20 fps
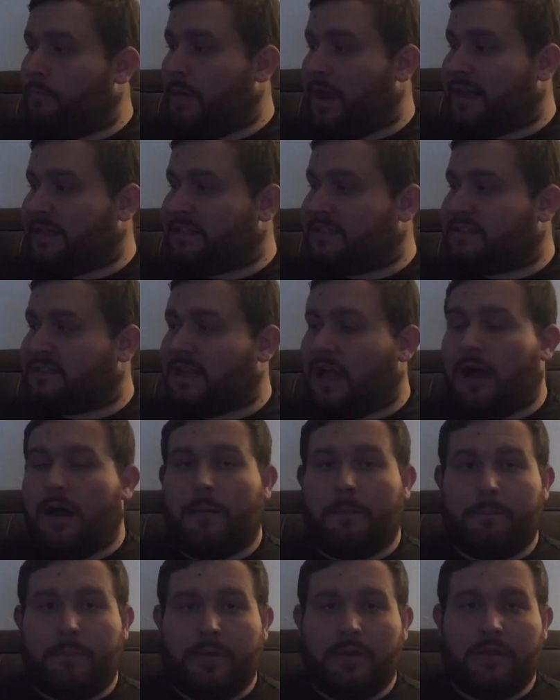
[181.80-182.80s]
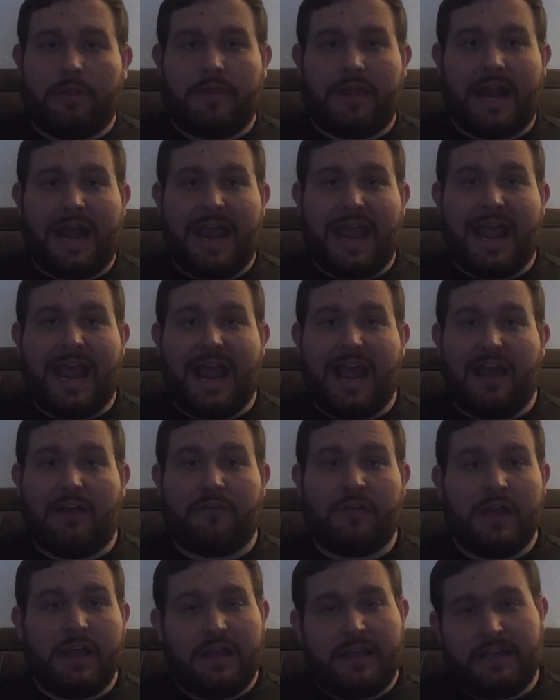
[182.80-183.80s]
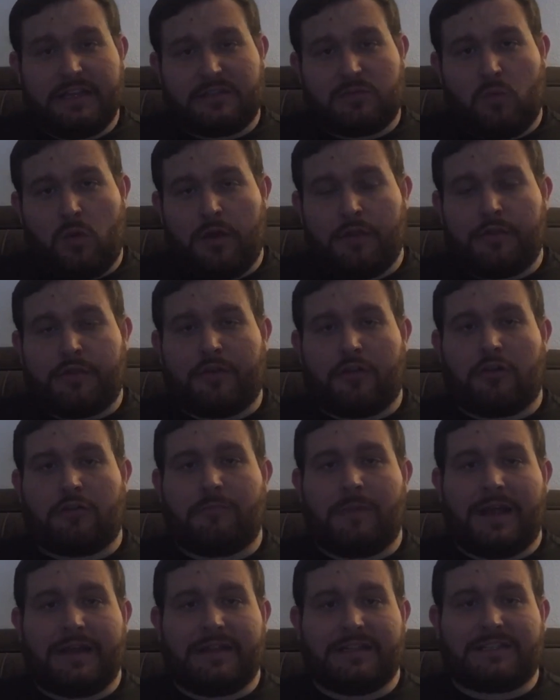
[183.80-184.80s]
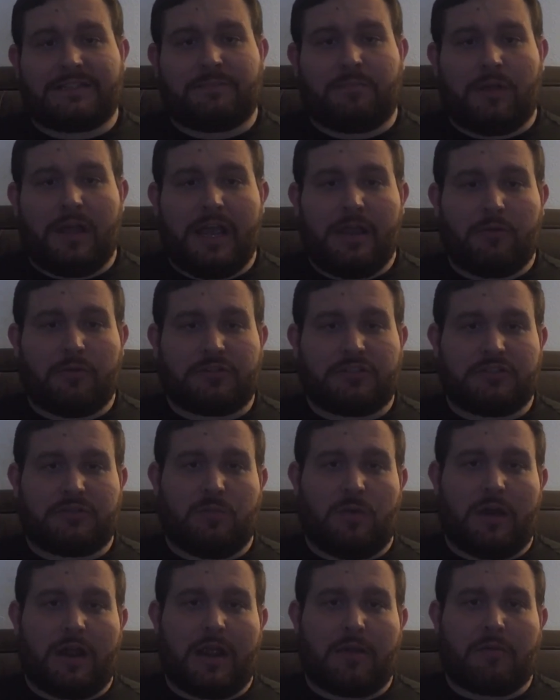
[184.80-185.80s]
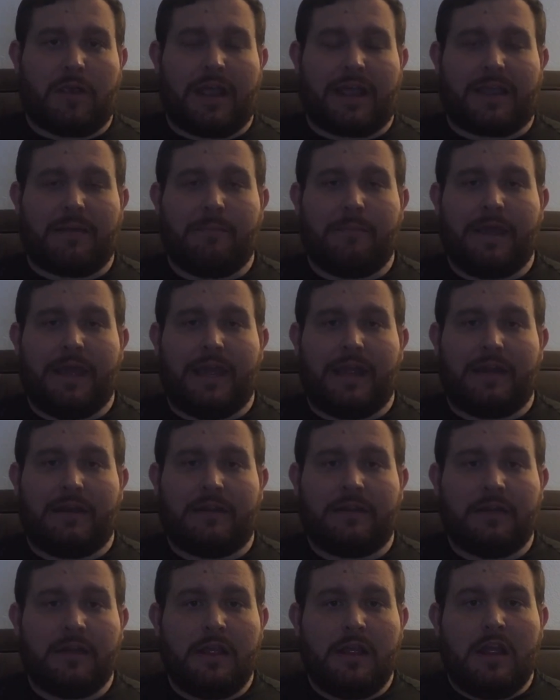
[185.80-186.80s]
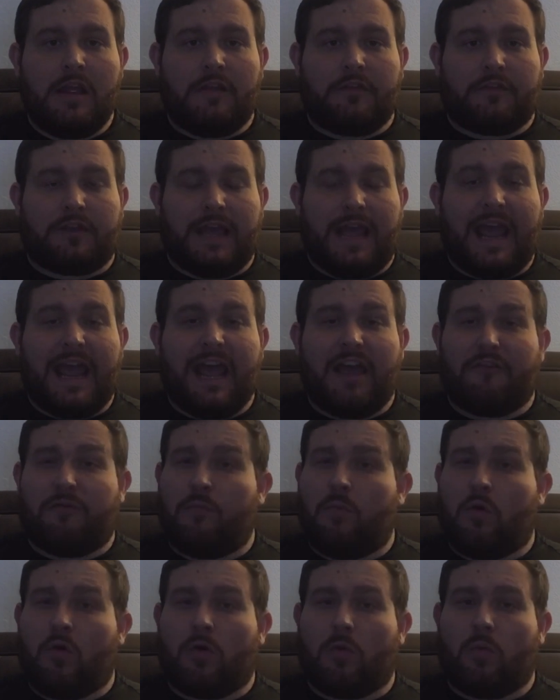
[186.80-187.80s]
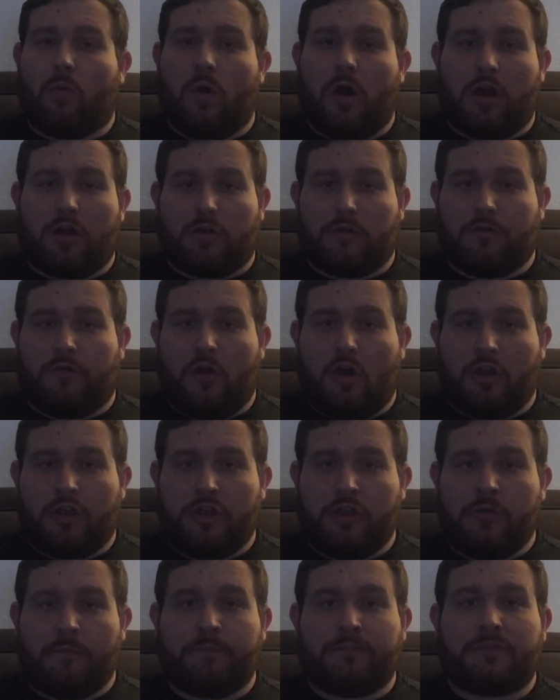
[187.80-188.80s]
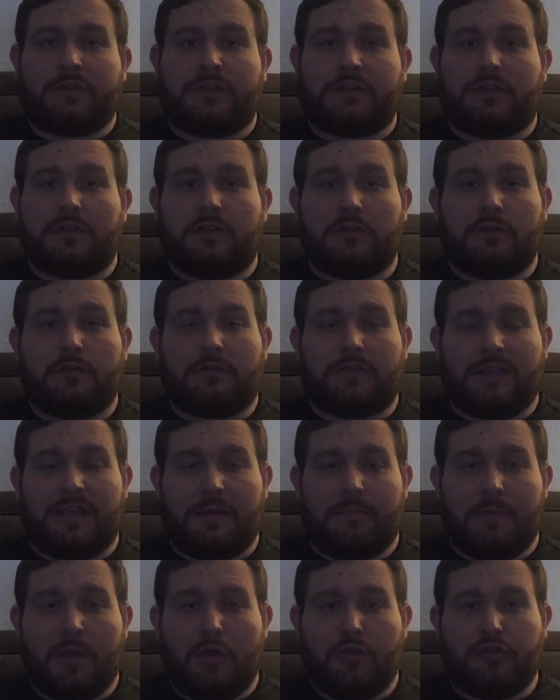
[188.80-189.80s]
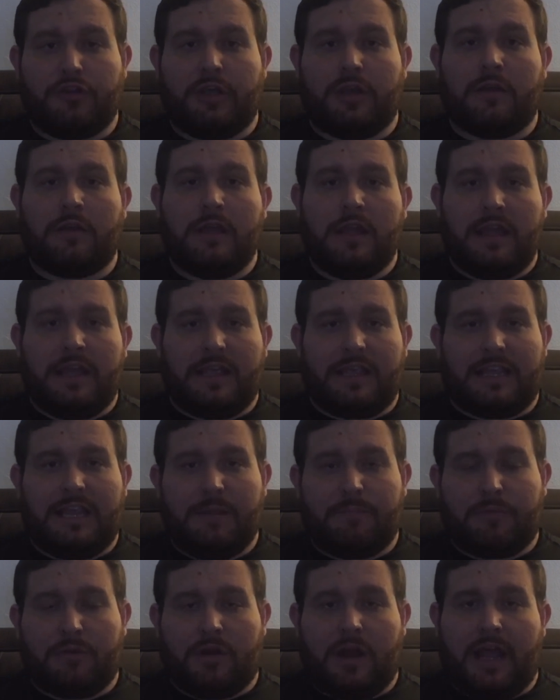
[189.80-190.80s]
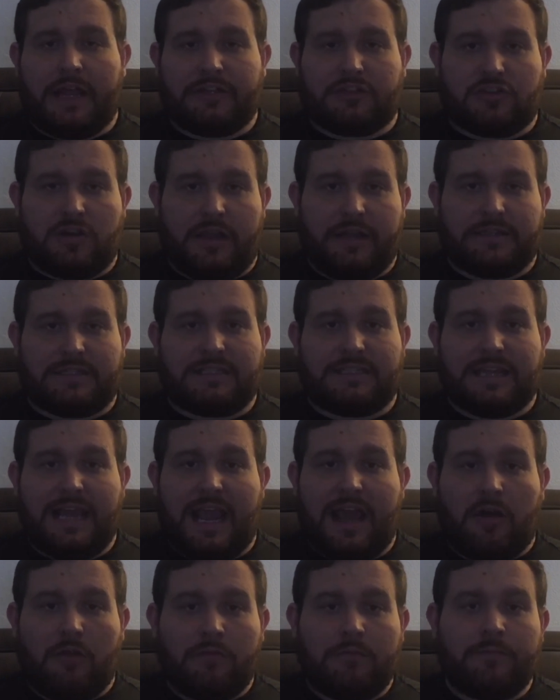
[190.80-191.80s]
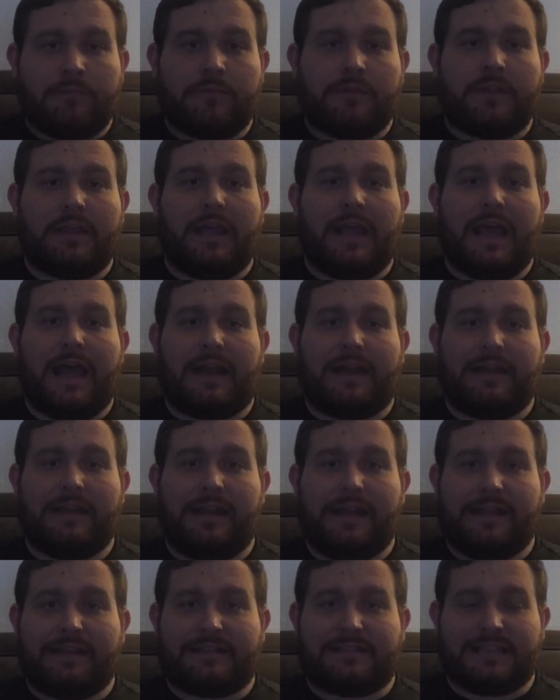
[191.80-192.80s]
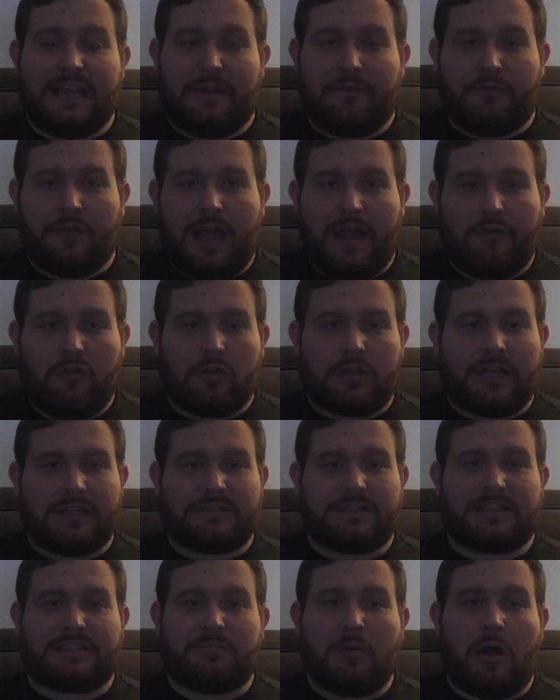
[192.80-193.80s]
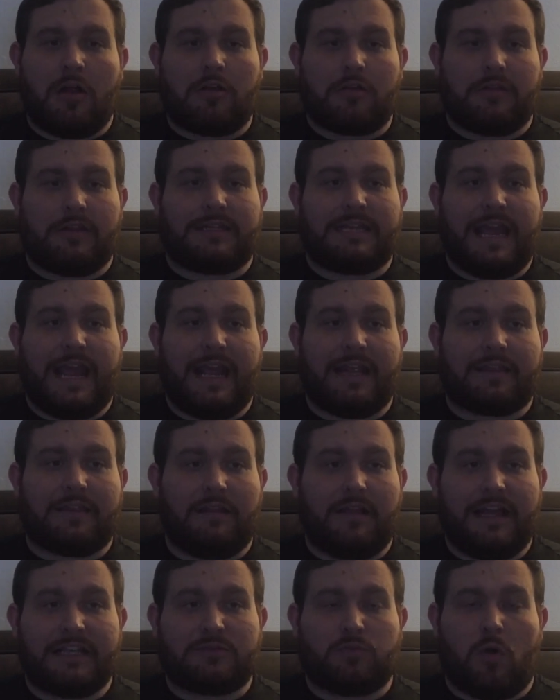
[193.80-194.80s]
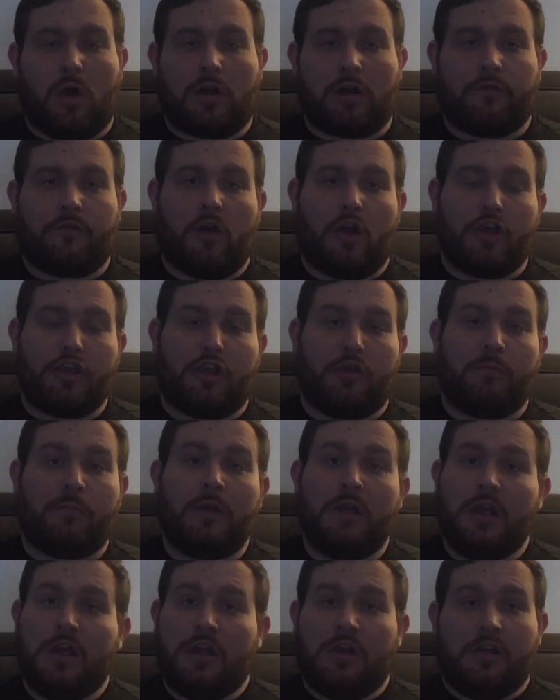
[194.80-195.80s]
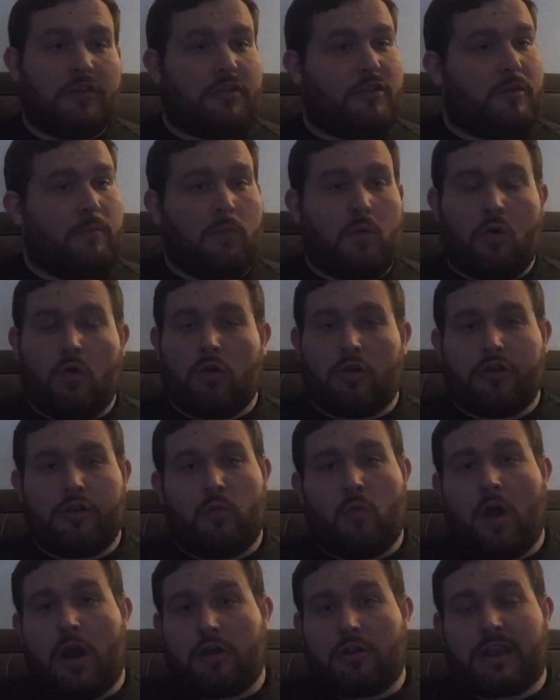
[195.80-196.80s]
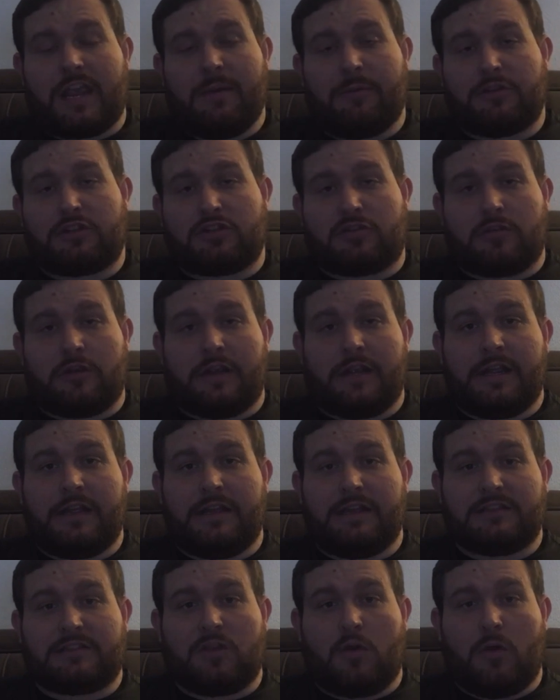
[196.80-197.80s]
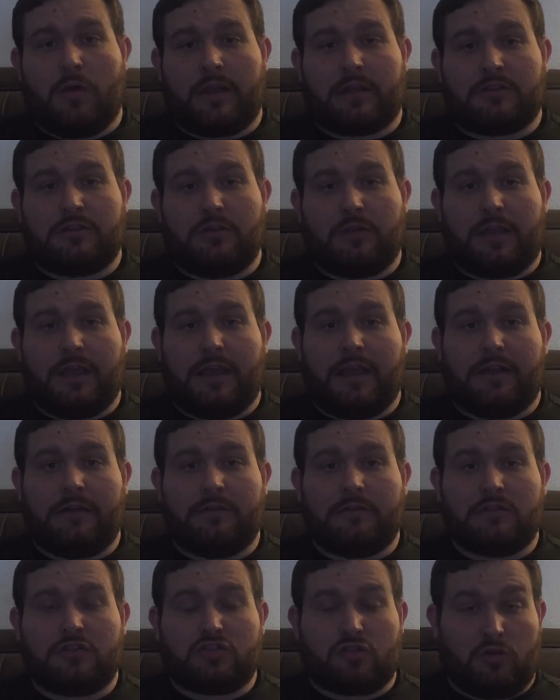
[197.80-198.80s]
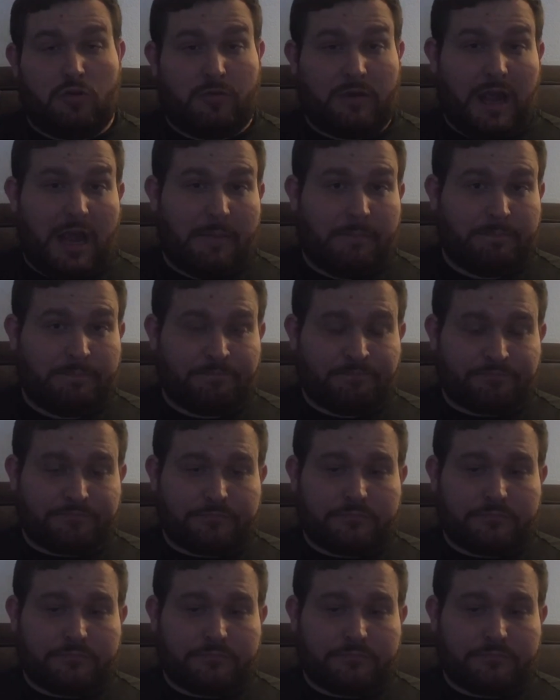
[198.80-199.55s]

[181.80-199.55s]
my sump that I have is 1/3 my display, which is what I recommend to have more water volume to dilute the ammonia and keep your nitrates down at a safe level, because the smaller the tank, the less water volume, the more your water chemistry is going to get screwed up.